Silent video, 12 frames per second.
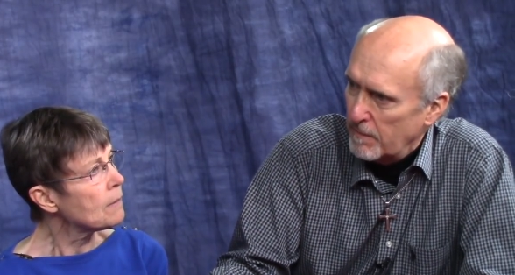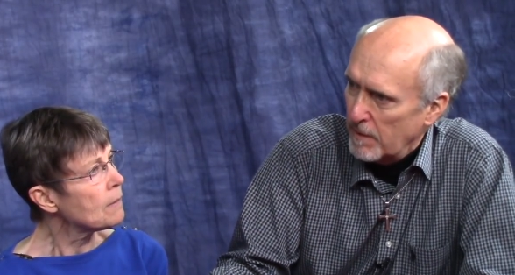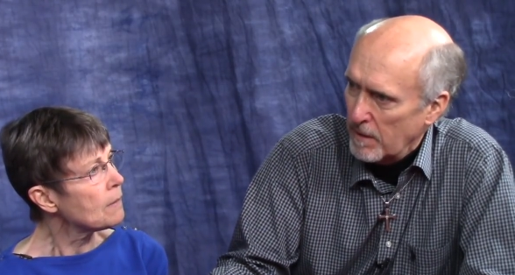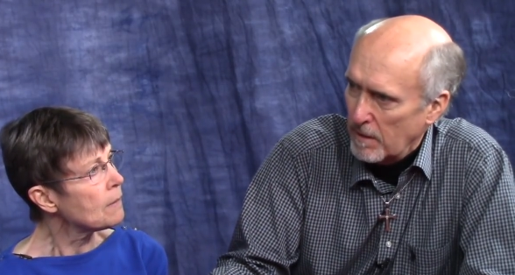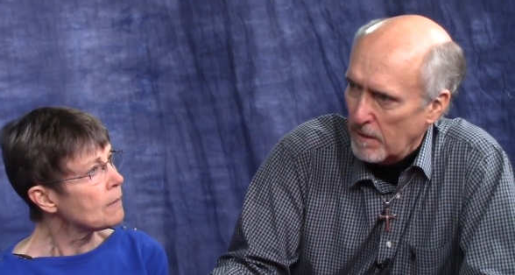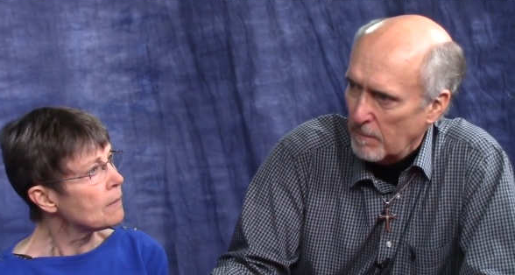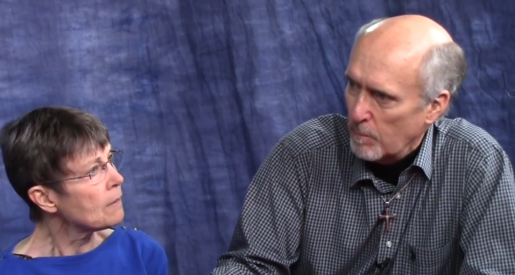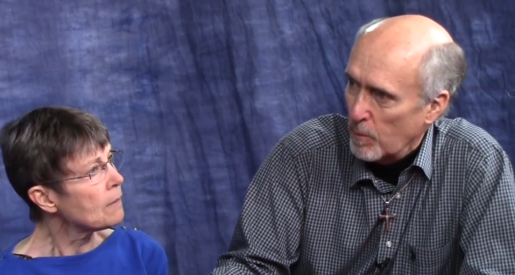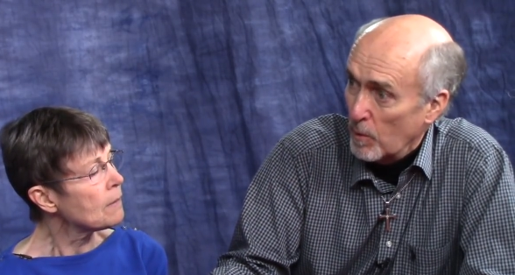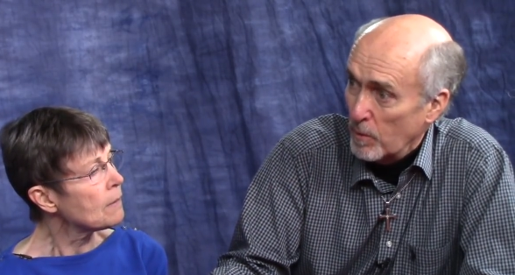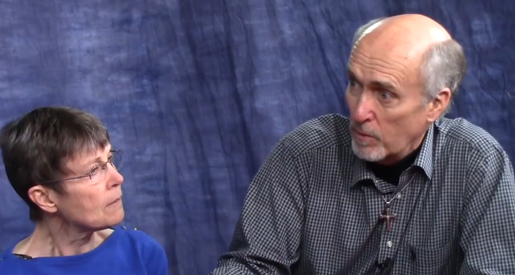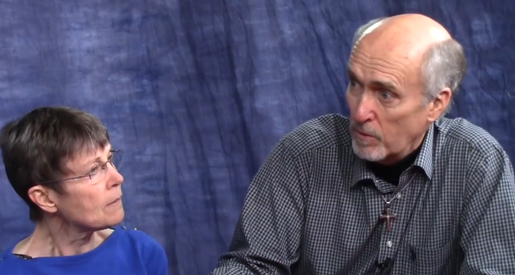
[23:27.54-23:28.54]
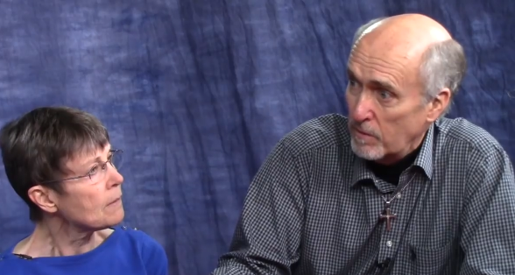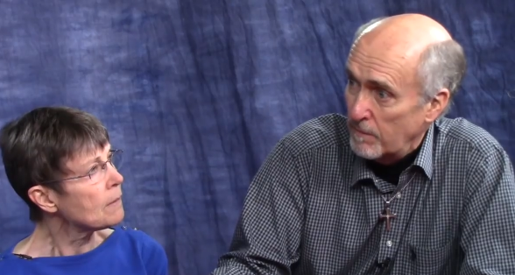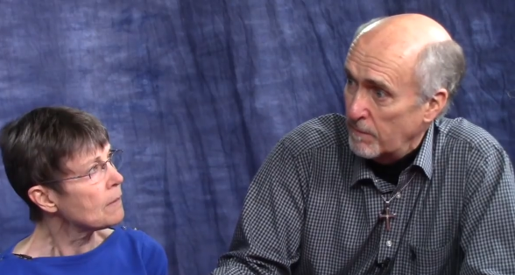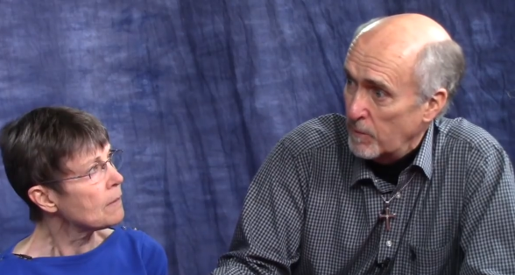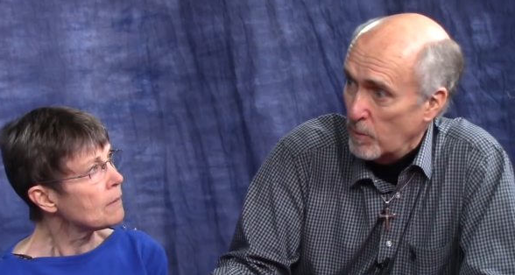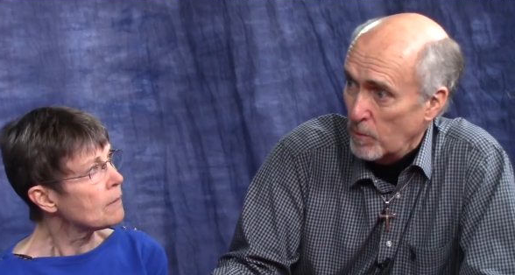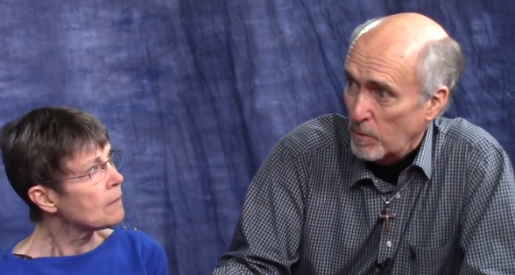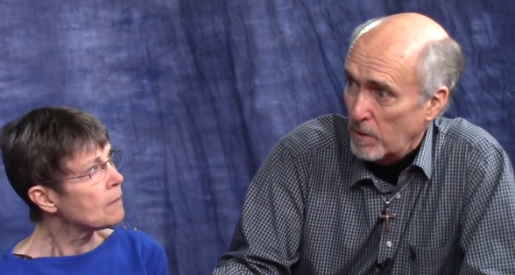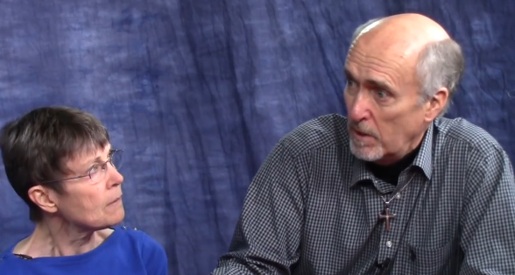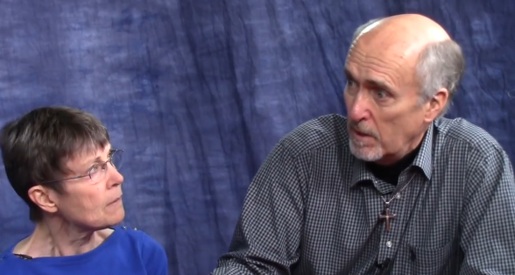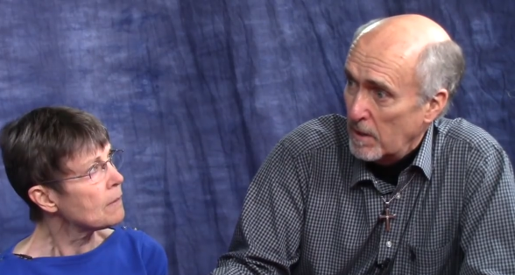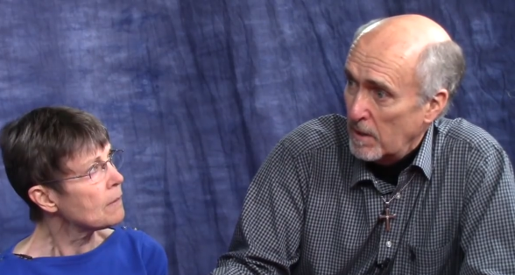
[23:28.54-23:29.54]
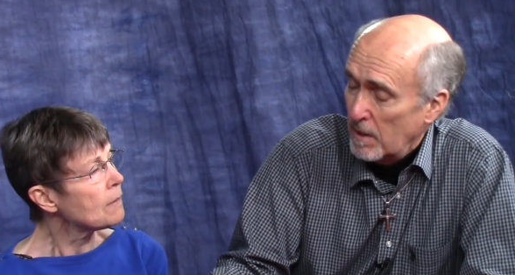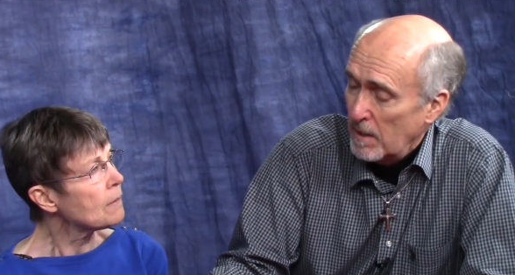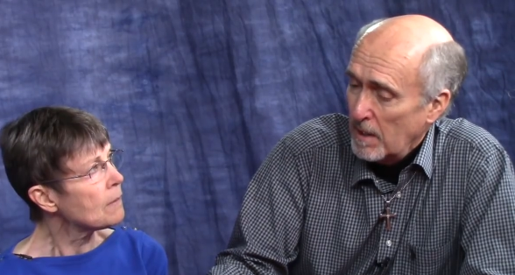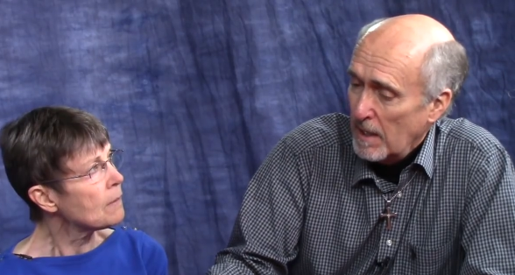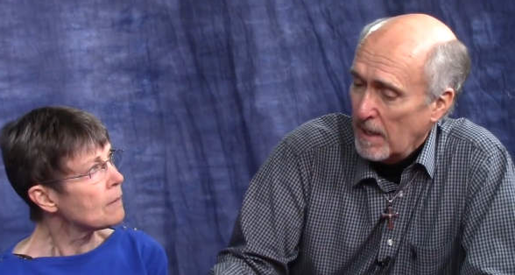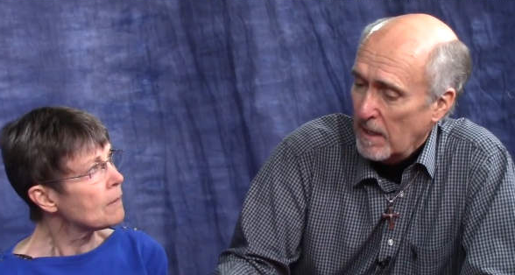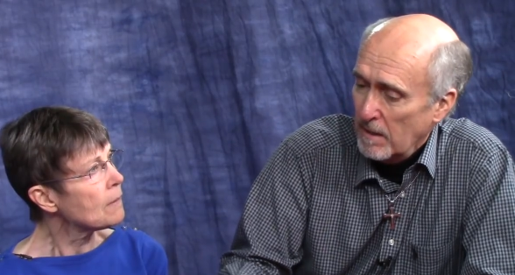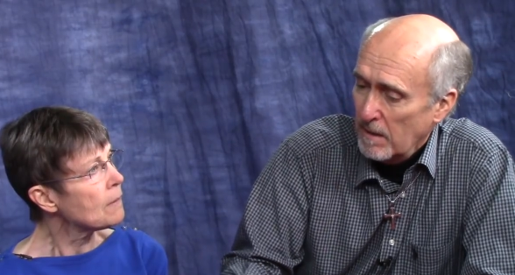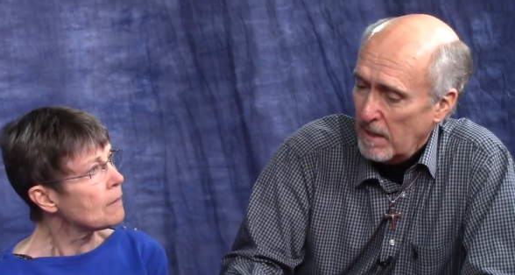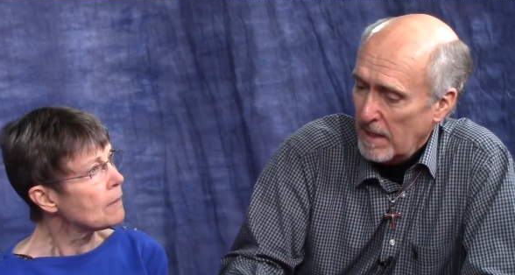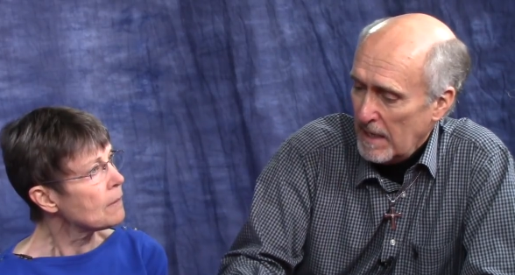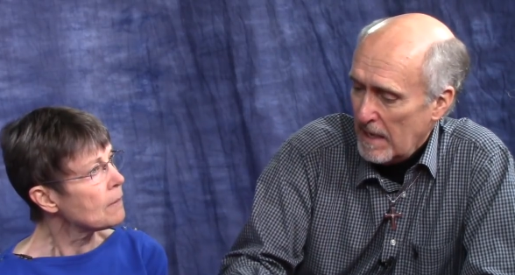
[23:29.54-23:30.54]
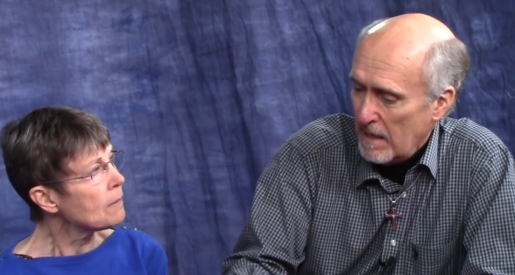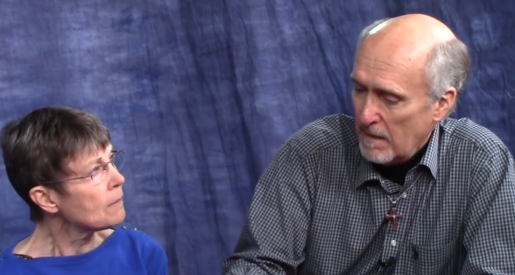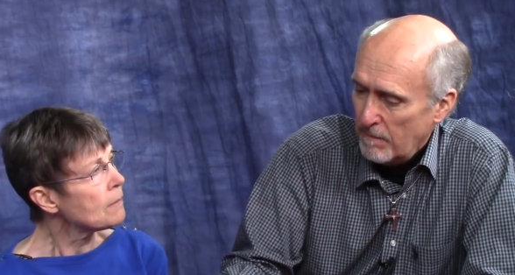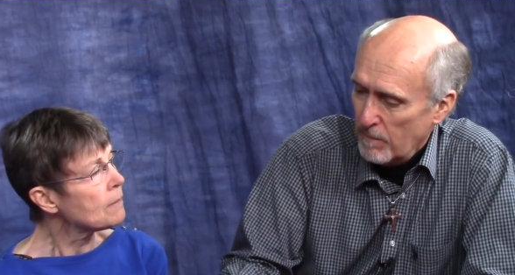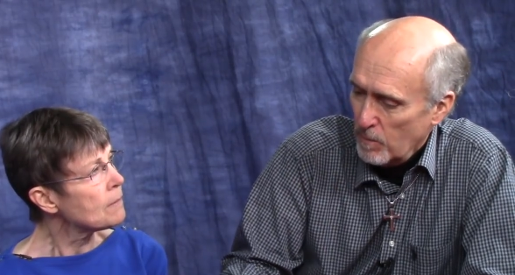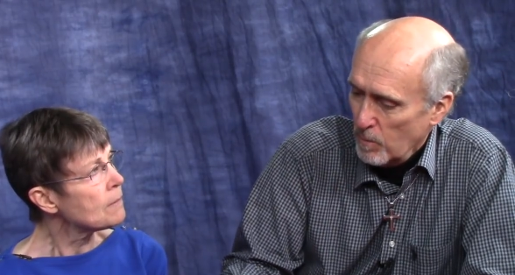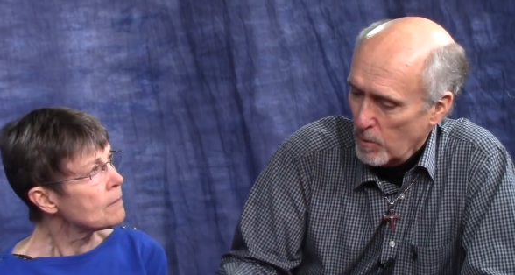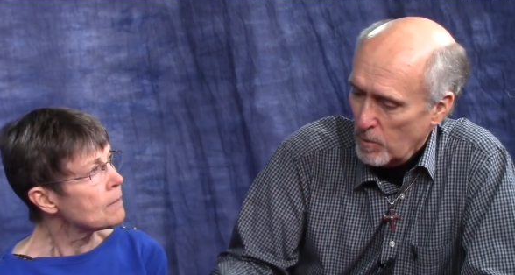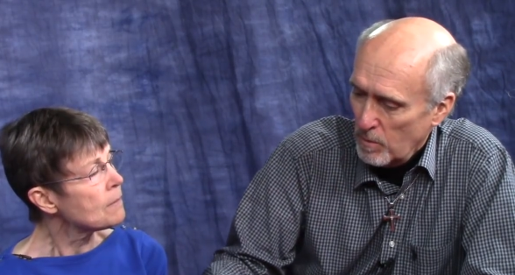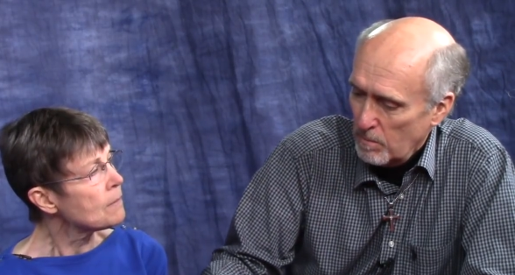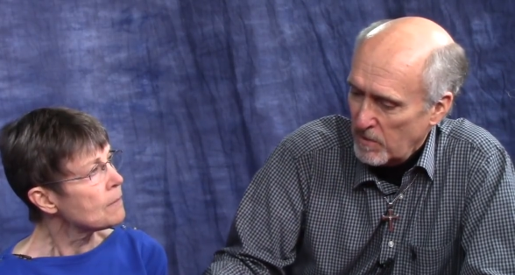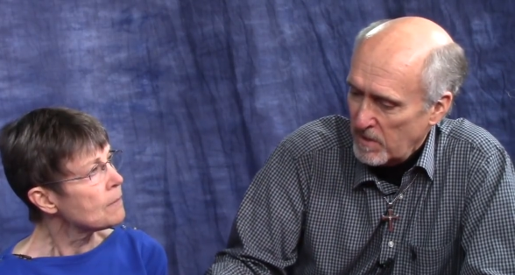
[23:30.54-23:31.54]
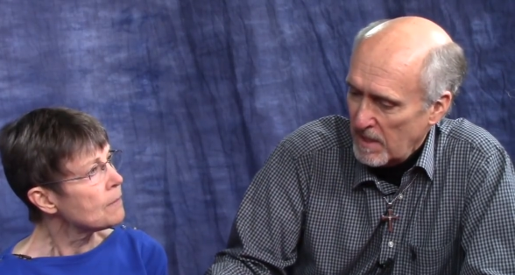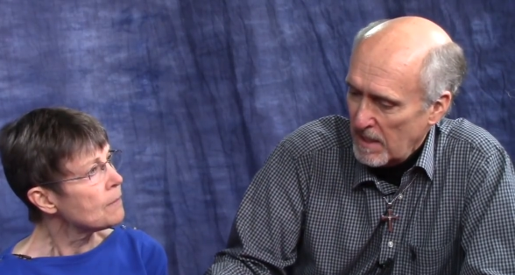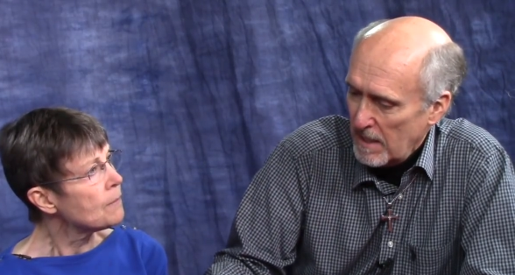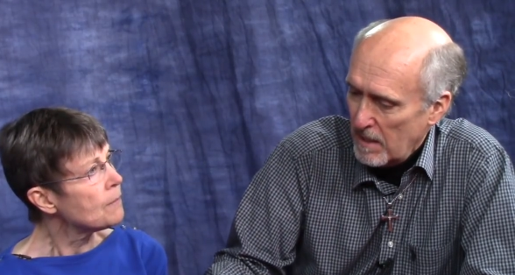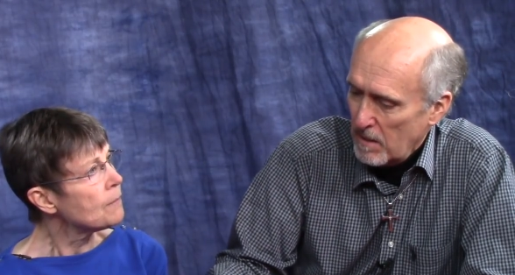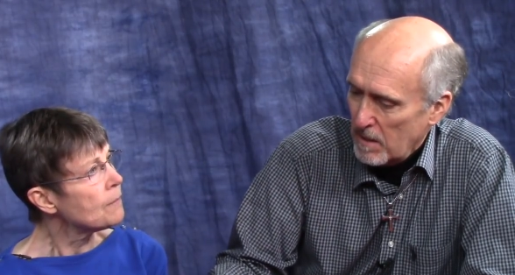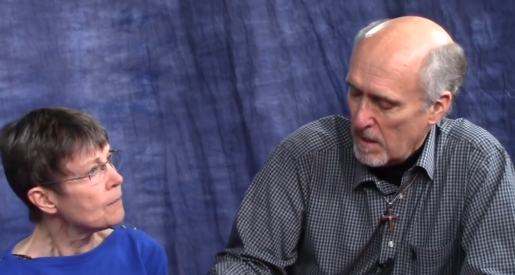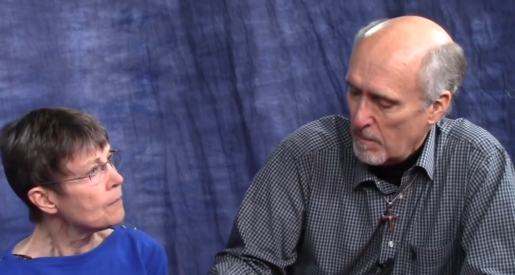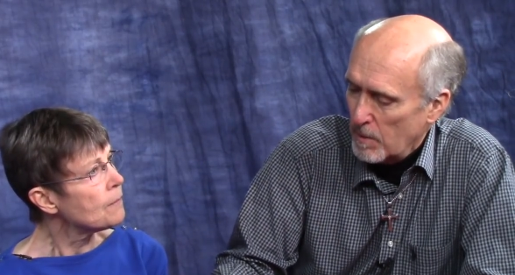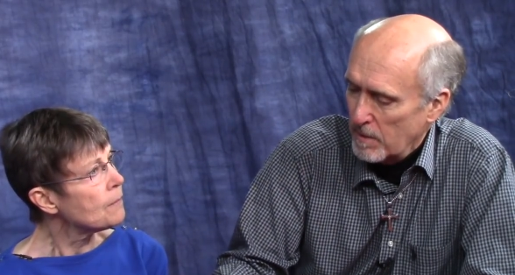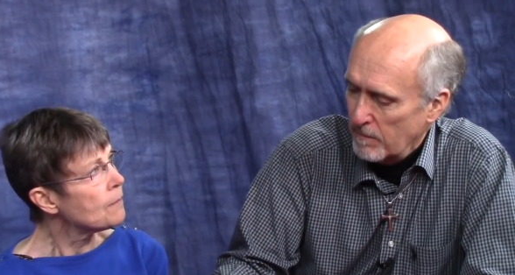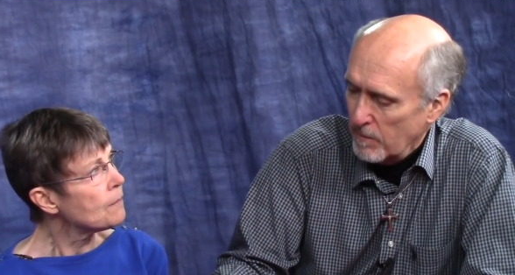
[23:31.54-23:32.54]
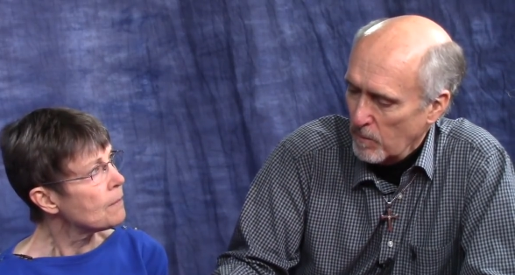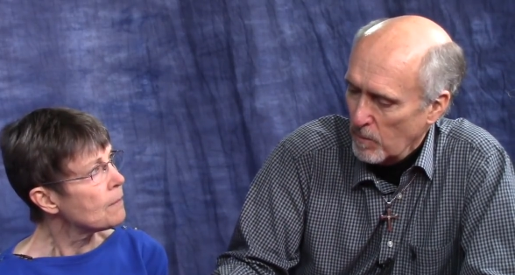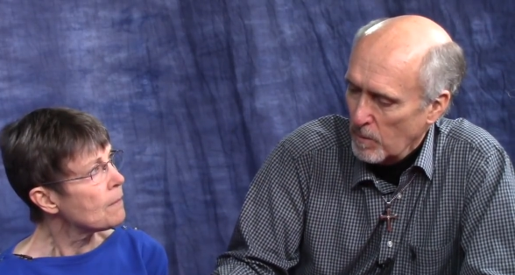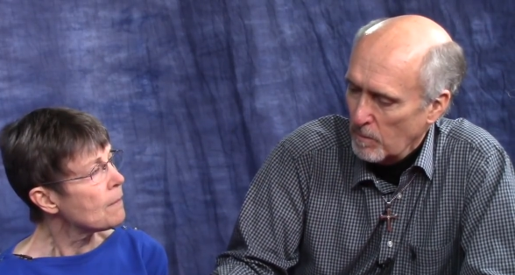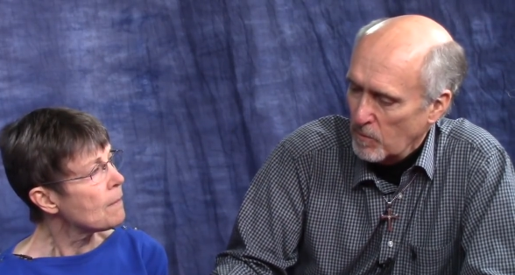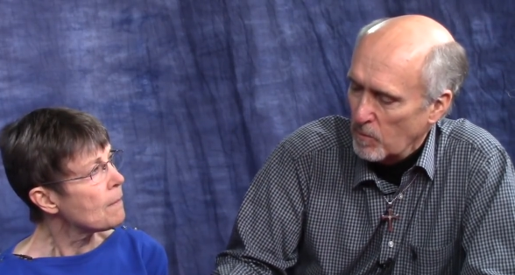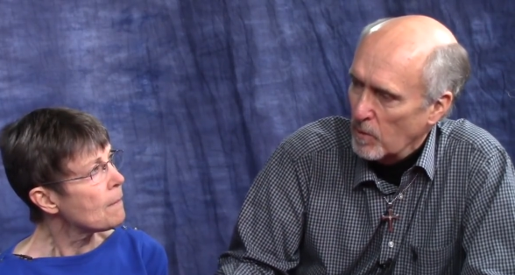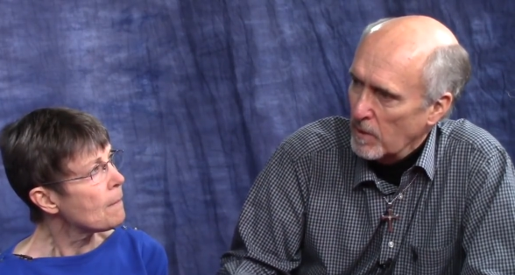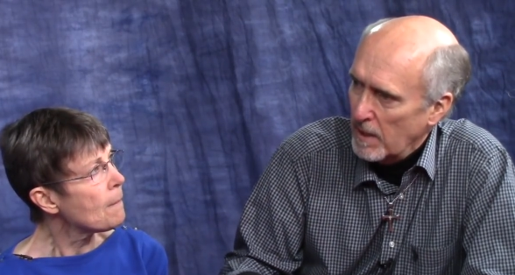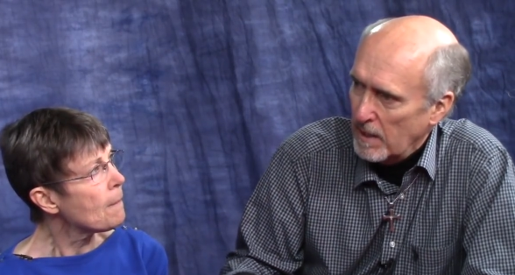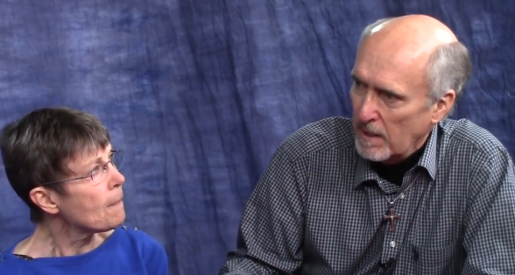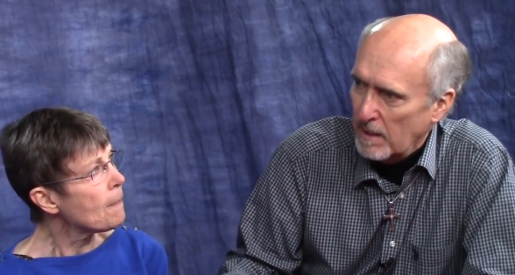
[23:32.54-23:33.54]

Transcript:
Speaker 1: uh, produce, food, mm. and they have a room set out, a couple different rooms where they